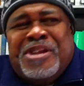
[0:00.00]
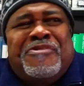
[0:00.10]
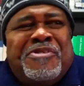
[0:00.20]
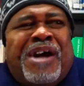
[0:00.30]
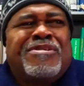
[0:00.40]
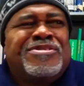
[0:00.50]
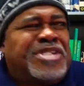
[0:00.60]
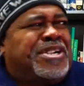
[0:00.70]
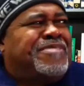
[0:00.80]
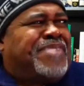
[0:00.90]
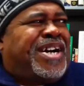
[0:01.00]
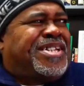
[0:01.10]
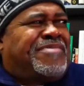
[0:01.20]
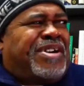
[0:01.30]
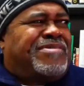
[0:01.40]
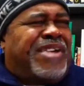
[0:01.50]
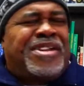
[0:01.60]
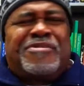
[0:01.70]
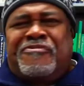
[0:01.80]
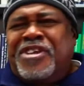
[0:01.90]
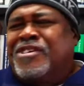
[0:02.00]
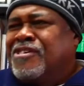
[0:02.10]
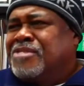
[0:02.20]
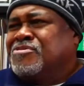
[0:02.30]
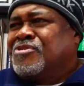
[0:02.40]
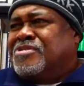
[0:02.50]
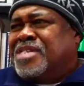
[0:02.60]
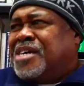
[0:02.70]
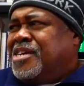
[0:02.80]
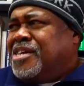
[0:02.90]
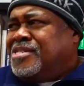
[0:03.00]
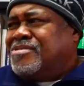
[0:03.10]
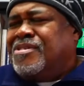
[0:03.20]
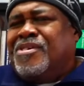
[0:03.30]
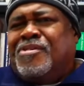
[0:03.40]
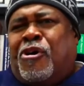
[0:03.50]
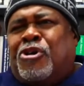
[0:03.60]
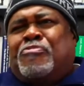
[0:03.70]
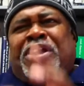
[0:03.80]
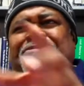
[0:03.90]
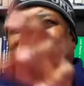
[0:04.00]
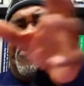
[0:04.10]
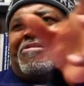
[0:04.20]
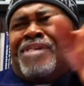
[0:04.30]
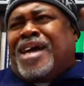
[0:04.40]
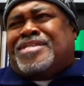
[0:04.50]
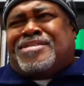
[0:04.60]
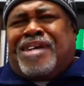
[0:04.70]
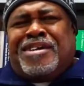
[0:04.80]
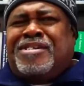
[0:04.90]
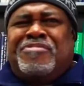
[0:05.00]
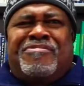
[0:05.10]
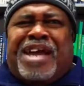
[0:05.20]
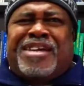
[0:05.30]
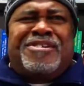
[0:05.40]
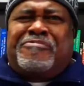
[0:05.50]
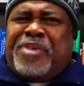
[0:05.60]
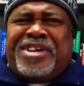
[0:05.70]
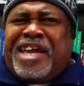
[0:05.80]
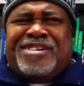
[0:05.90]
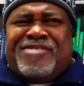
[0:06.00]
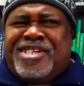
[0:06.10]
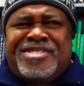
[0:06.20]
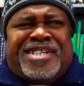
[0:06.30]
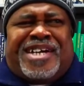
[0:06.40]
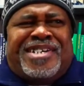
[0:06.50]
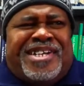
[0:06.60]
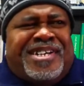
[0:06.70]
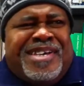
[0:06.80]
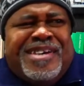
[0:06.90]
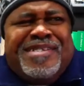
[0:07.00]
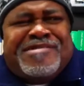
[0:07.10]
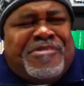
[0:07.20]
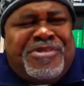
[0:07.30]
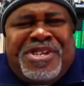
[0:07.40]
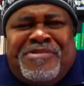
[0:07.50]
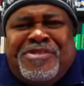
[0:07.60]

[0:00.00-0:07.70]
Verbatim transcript: if, if, I was thinking about it, if I was writing graffiti, all them stores down there, all the paint was on the rocks, so I could have been racking up paint like crazy down there. They wouldn't